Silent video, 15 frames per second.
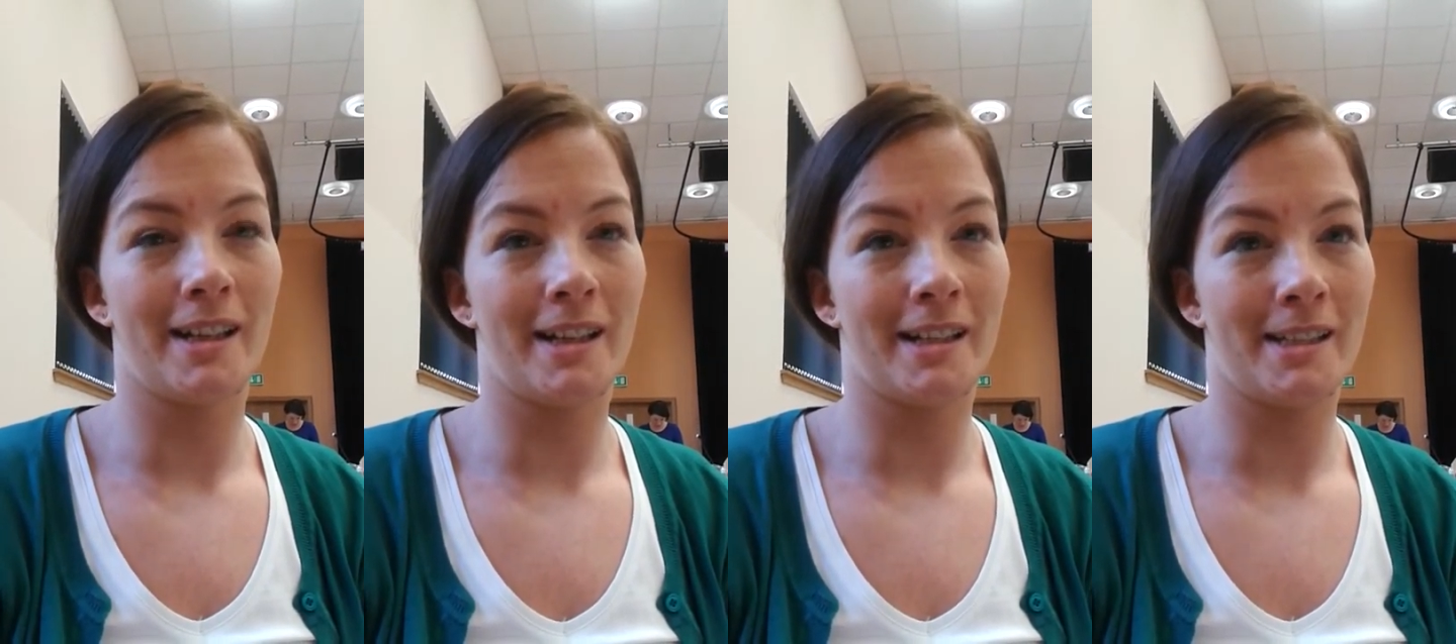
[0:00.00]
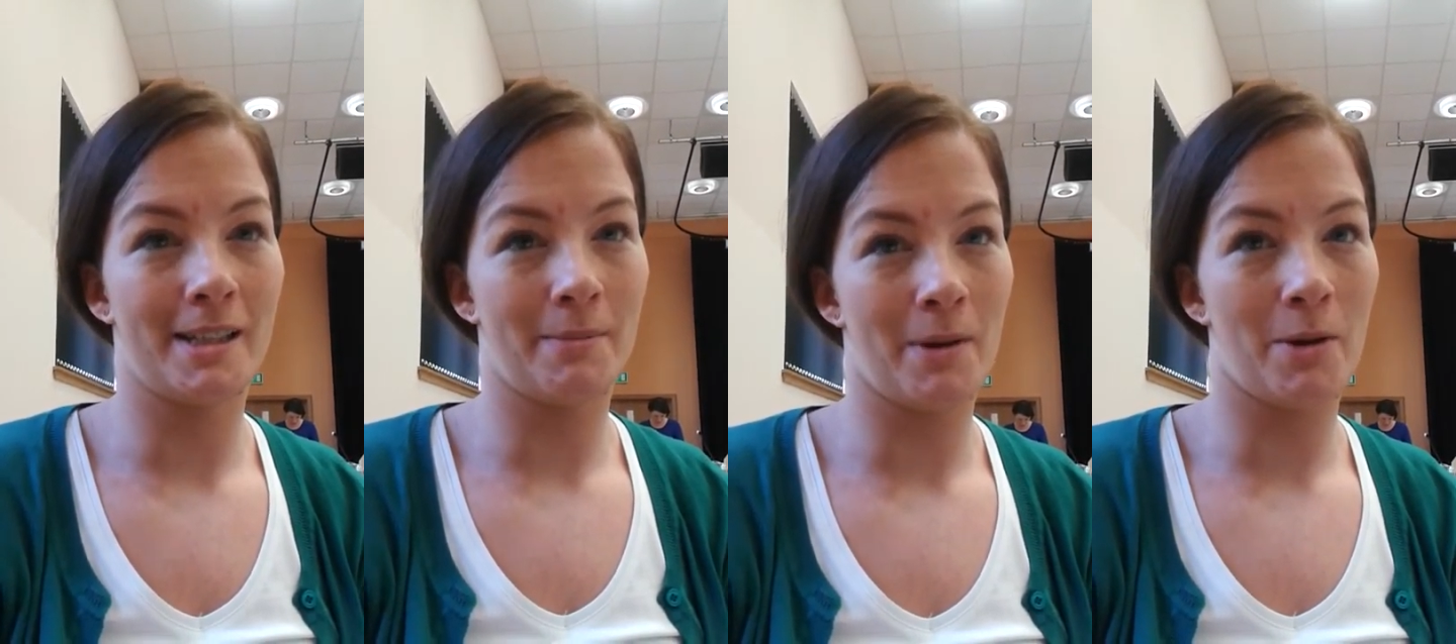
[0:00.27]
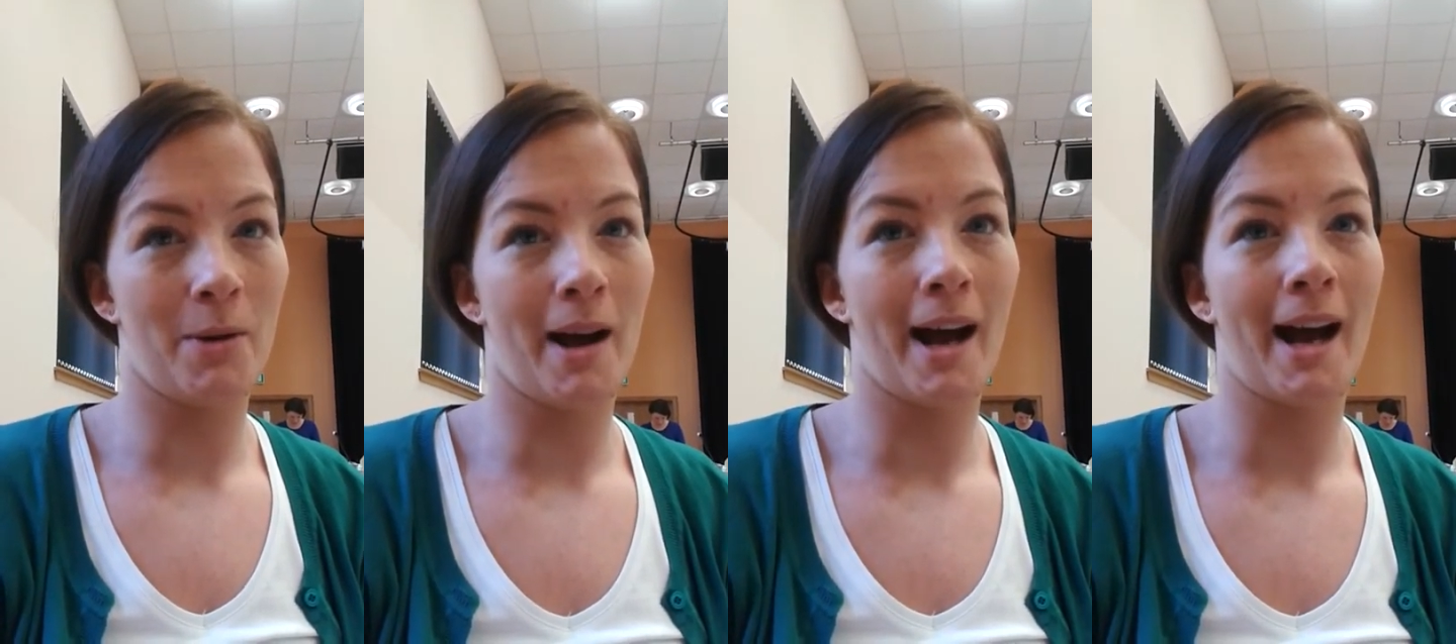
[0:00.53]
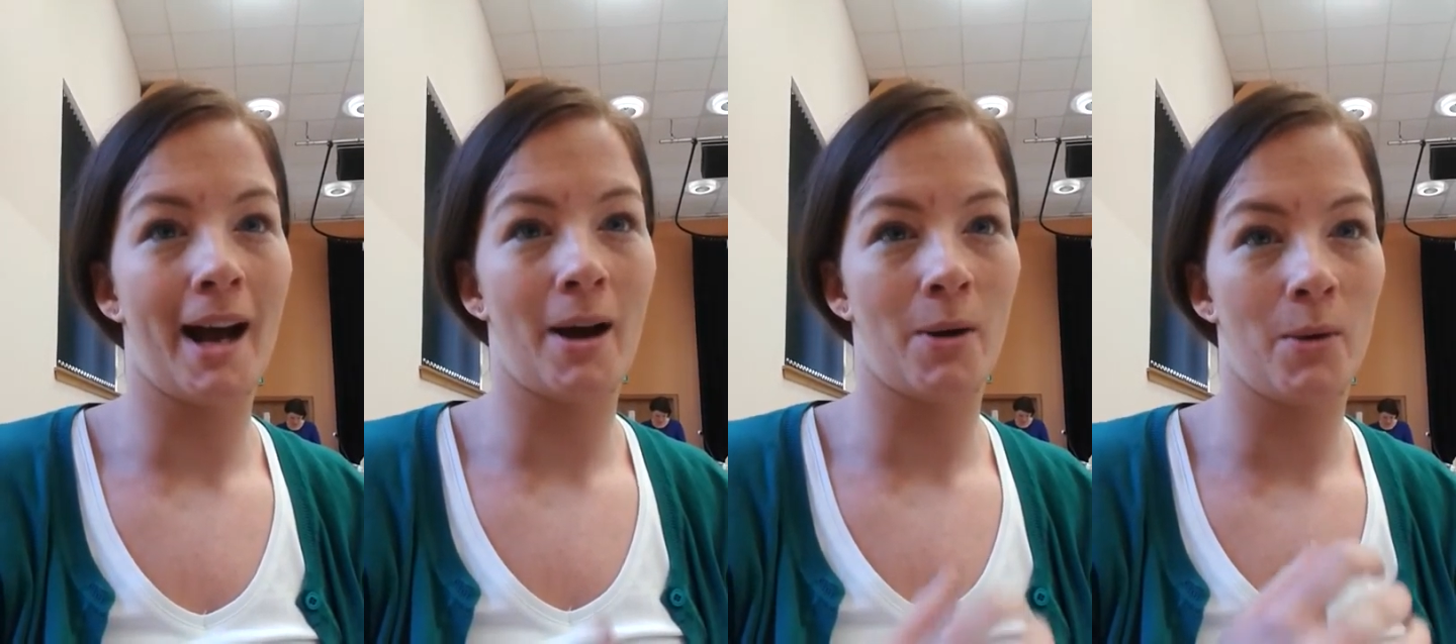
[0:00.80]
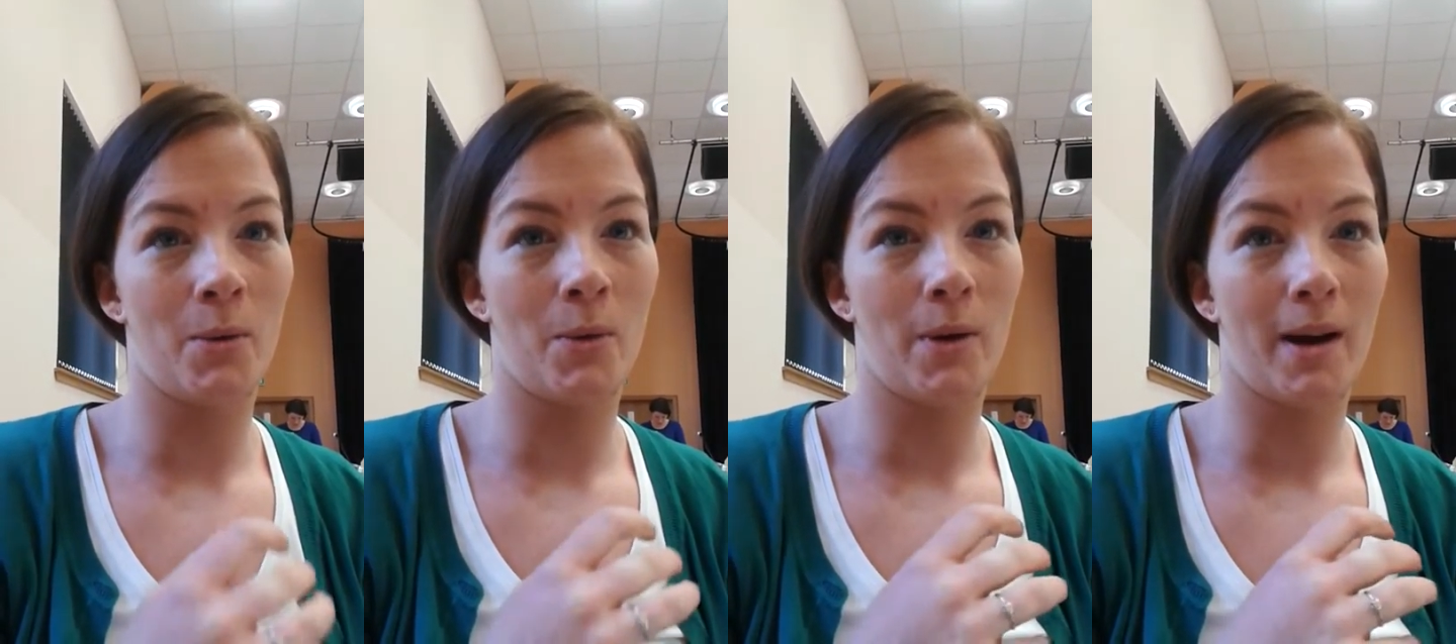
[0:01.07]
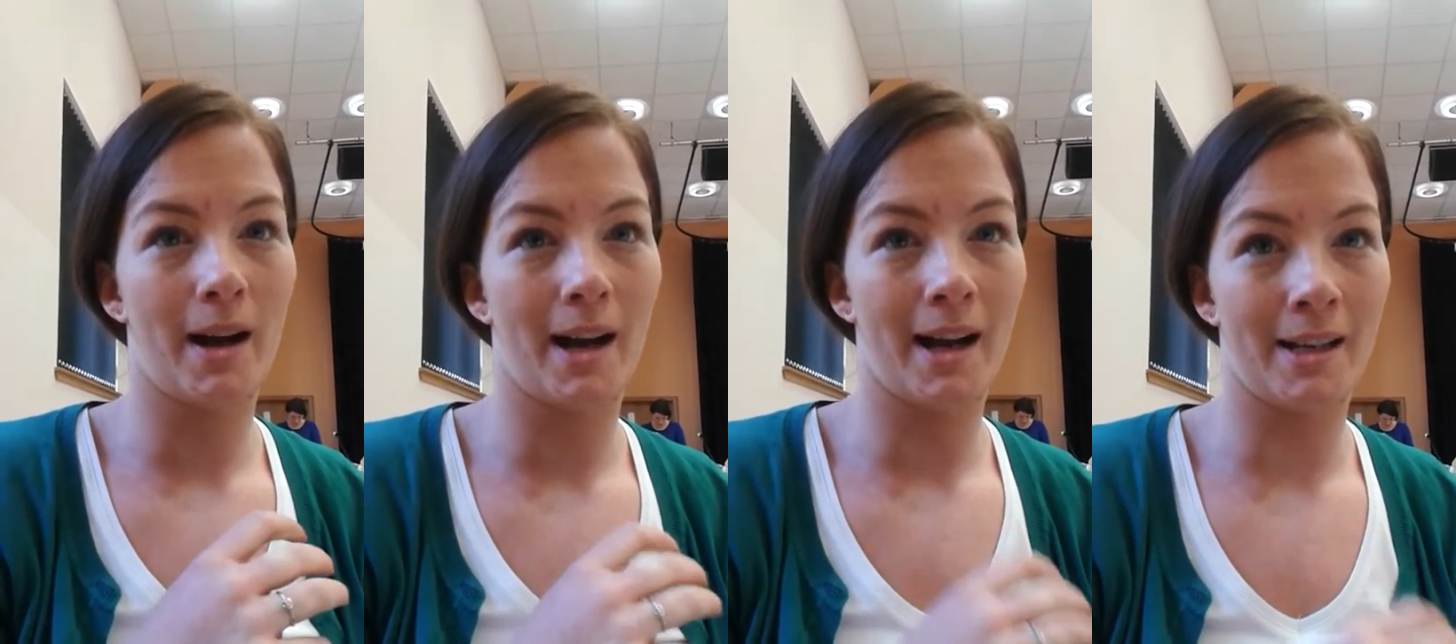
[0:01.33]
it's about how
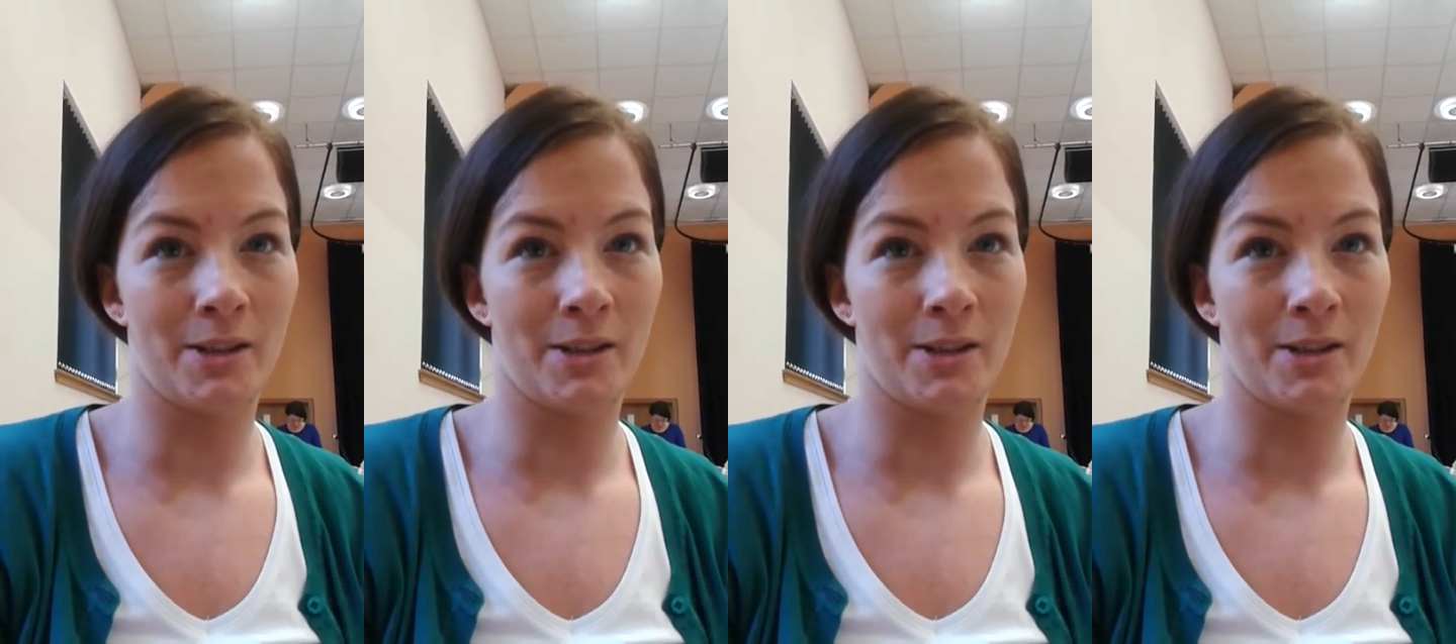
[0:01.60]
I